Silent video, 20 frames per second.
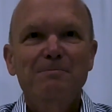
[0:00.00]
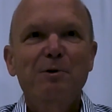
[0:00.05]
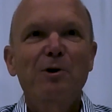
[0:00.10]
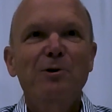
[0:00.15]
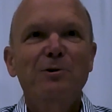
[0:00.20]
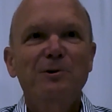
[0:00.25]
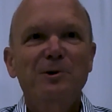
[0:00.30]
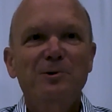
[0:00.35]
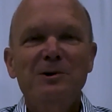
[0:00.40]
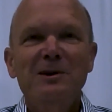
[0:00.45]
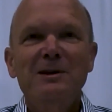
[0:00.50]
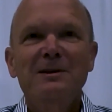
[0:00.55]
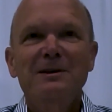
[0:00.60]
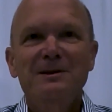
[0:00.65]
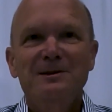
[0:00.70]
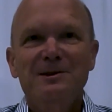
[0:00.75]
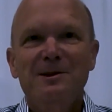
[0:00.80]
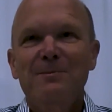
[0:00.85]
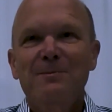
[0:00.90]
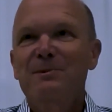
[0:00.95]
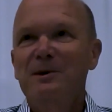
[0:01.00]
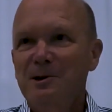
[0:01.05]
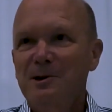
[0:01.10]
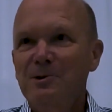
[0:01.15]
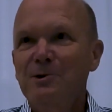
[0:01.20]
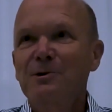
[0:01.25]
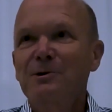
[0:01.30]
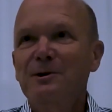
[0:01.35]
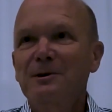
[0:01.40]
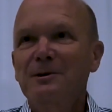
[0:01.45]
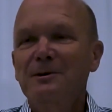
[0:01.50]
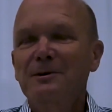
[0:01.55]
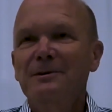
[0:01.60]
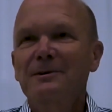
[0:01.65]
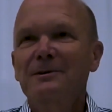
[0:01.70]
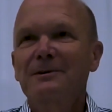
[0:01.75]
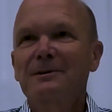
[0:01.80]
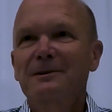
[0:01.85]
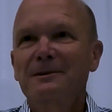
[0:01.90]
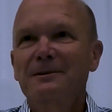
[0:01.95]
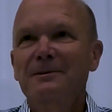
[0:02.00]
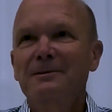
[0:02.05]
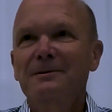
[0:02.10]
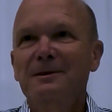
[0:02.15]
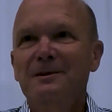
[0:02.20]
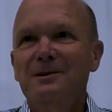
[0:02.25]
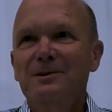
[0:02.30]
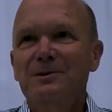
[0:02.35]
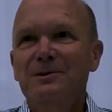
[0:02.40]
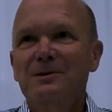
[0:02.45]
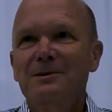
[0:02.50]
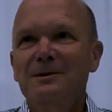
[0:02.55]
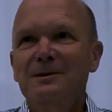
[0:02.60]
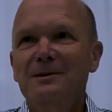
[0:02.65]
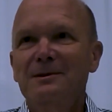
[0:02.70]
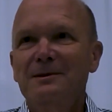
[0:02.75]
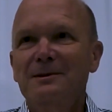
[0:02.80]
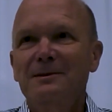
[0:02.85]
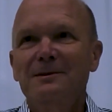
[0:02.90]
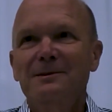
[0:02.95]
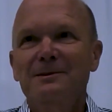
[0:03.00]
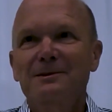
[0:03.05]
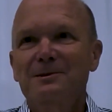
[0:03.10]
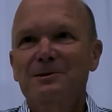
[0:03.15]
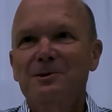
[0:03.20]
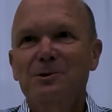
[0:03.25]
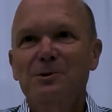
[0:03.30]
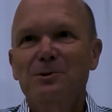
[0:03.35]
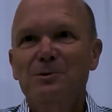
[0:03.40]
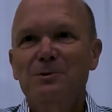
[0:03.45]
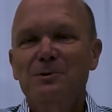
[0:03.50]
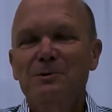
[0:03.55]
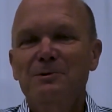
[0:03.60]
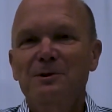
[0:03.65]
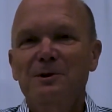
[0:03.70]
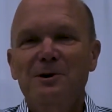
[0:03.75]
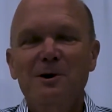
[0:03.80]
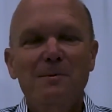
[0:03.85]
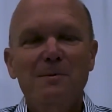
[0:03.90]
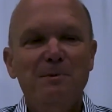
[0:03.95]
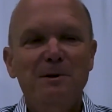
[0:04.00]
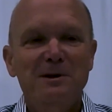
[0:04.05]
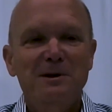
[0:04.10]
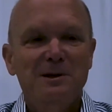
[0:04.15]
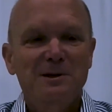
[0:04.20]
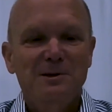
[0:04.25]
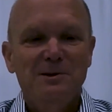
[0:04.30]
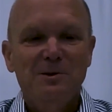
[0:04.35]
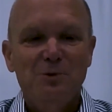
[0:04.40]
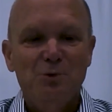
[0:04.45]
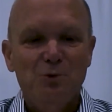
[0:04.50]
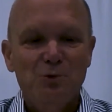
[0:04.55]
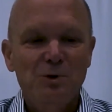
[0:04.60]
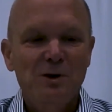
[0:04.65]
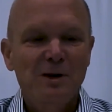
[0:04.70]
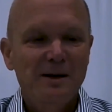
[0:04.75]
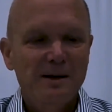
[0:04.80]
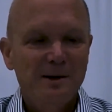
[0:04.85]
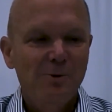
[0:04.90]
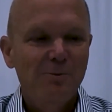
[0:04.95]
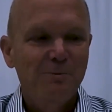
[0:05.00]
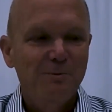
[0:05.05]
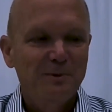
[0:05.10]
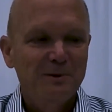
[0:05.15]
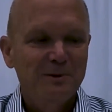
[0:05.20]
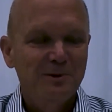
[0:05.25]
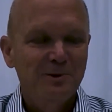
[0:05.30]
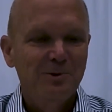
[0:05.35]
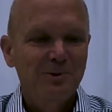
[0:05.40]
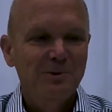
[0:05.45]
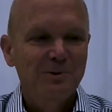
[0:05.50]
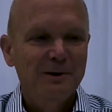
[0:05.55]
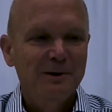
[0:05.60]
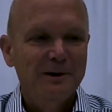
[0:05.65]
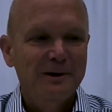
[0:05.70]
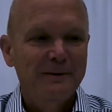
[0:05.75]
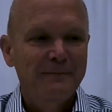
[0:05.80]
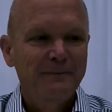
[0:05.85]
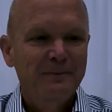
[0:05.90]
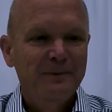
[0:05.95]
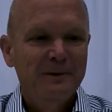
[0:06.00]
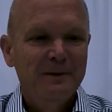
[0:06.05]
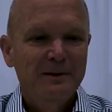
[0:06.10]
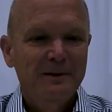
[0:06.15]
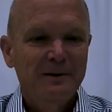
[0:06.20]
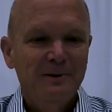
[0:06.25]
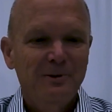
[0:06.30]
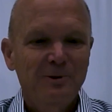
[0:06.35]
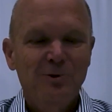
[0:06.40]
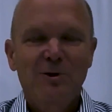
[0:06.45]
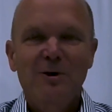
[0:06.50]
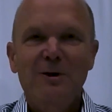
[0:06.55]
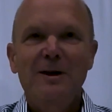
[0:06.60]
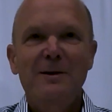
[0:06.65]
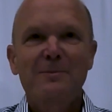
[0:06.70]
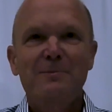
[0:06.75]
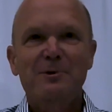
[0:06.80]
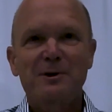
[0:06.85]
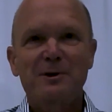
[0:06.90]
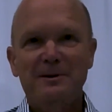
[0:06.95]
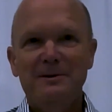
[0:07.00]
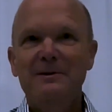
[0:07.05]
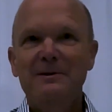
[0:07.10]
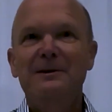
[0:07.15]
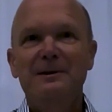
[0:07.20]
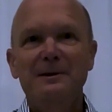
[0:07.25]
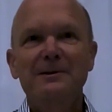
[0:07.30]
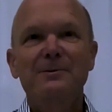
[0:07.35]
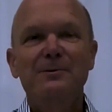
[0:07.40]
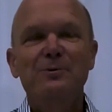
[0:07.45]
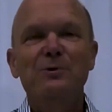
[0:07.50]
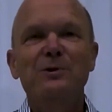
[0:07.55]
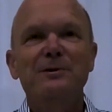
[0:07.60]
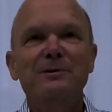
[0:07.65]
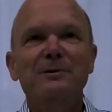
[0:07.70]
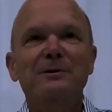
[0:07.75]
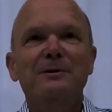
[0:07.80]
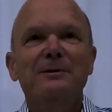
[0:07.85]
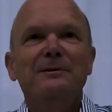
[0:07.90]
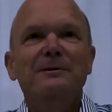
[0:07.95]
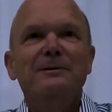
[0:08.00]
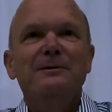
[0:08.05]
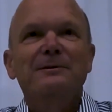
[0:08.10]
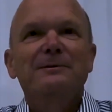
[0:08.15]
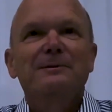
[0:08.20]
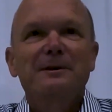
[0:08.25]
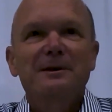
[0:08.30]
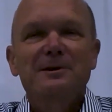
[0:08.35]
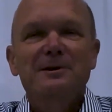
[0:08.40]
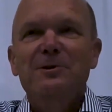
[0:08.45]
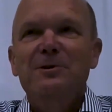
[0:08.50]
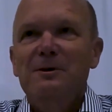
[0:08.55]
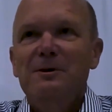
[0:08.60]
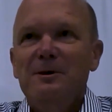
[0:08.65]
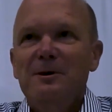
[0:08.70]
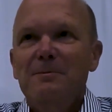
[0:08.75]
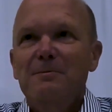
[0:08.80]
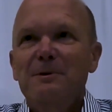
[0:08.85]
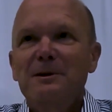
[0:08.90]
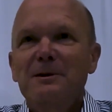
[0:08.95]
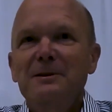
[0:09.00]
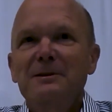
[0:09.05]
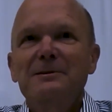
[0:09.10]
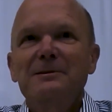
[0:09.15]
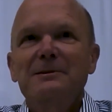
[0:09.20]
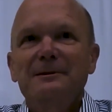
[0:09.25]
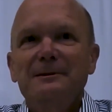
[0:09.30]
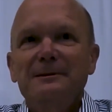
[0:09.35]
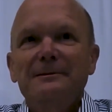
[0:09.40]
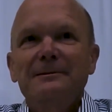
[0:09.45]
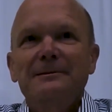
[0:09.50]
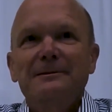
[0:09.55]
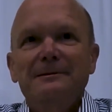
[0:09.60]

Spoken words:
partnering is something good. So the company is really open to collaborating with external companies.